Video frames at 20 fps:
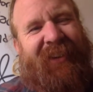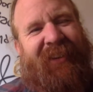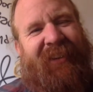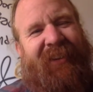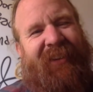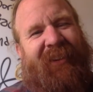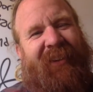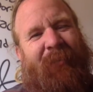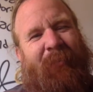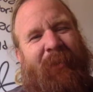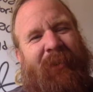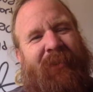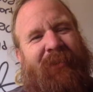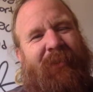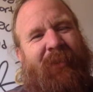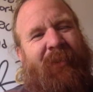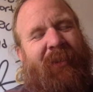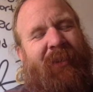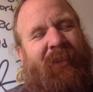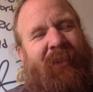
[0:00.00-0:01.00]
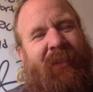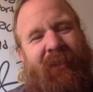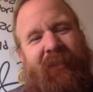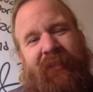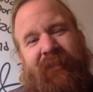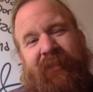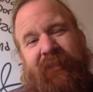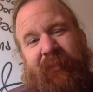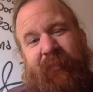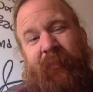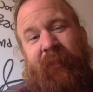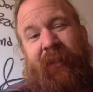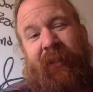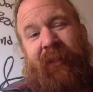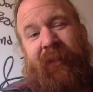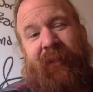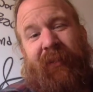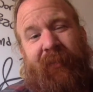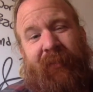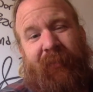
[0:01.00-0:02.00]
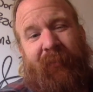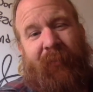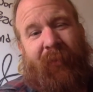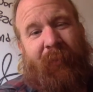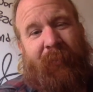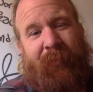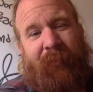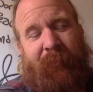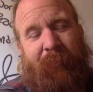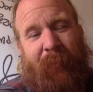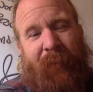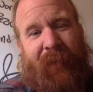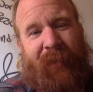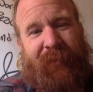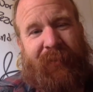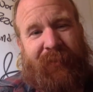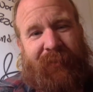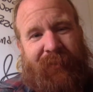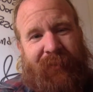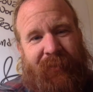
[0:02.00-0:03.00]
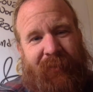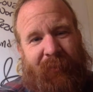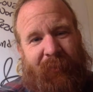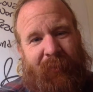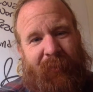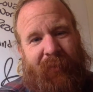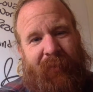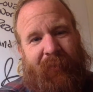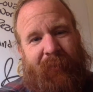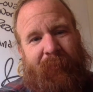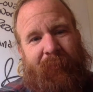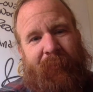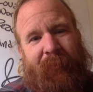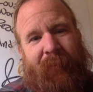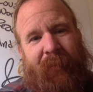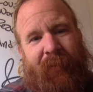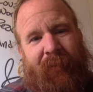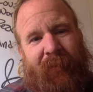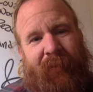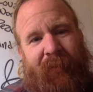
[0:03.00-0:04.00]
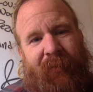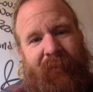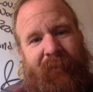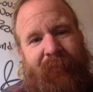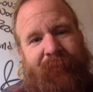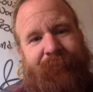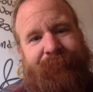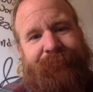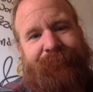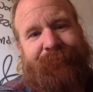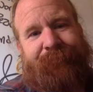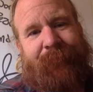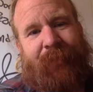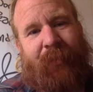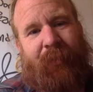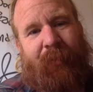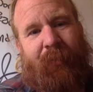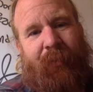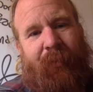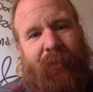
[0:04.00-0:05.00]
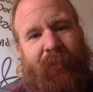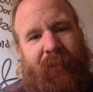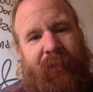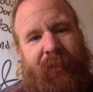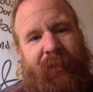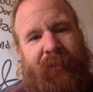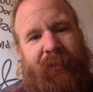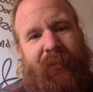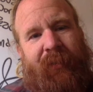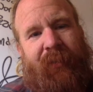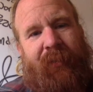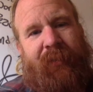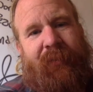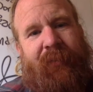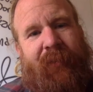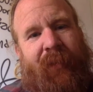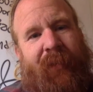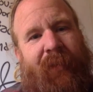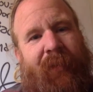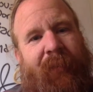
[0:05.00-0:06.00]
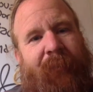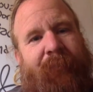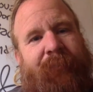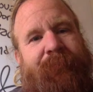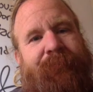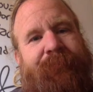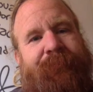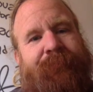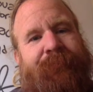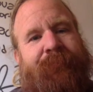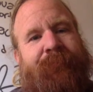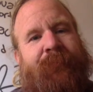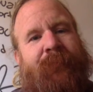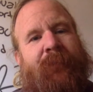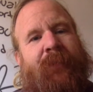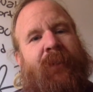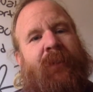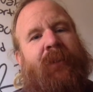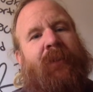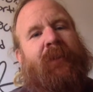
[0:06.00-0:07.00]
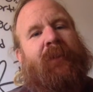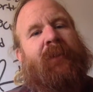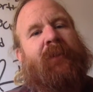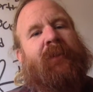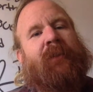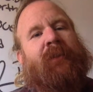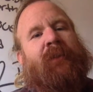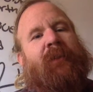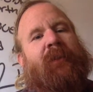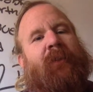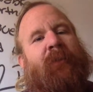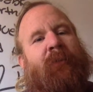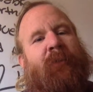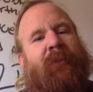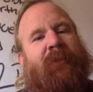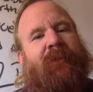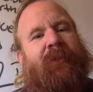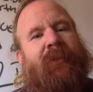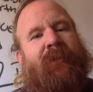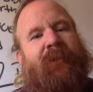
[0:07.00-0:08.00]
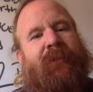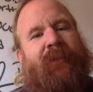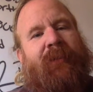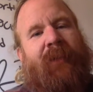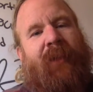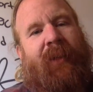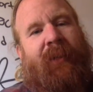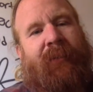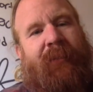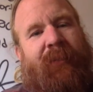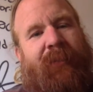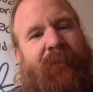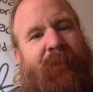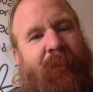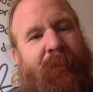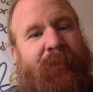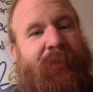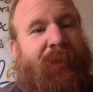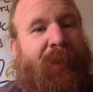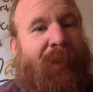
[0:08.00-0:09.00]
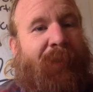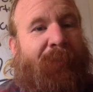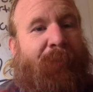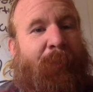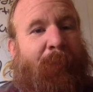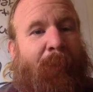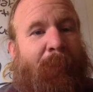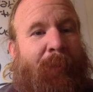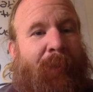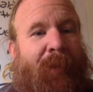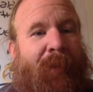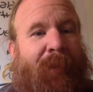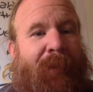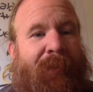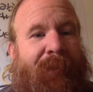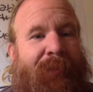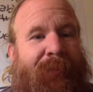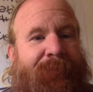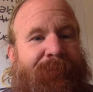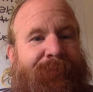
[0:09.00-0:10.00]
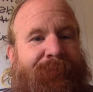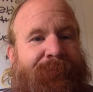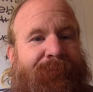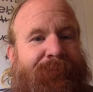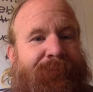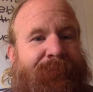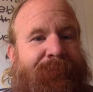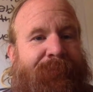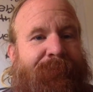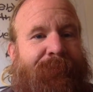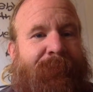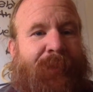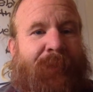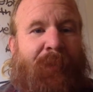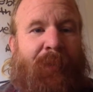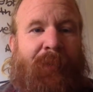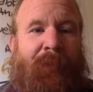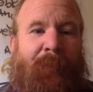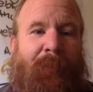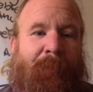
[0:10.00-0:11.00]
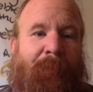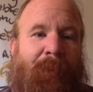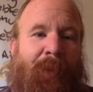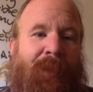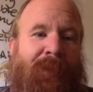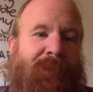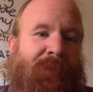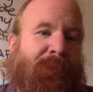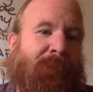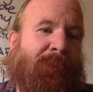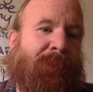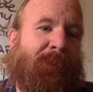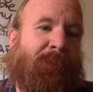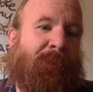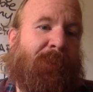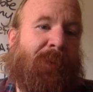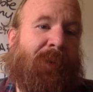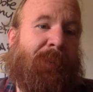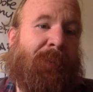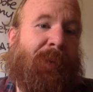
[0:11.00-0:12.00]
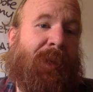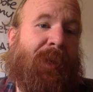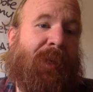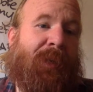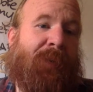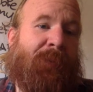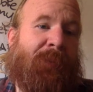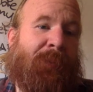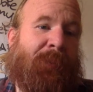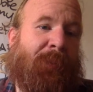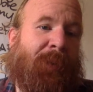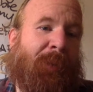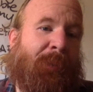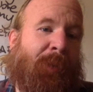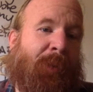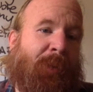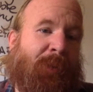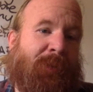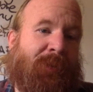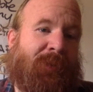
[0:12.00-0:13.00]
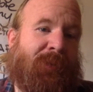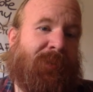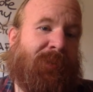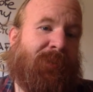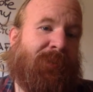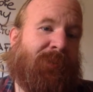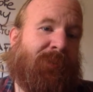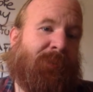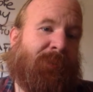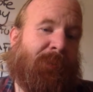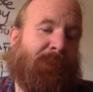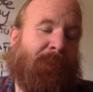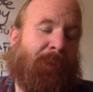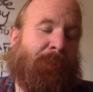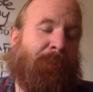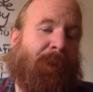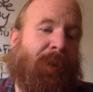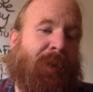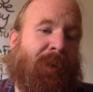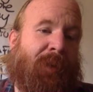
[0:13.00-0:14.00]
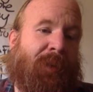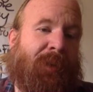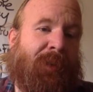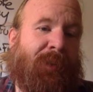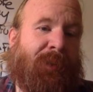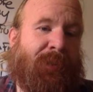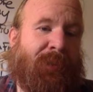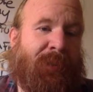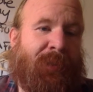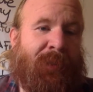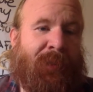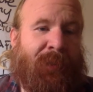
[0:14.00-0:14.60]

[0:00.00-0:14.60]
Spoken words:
But it's really I'm just practicing what I'm learning each time, which is to not dissociate from my body. To be present with where I'm at, with my emotions, with my body.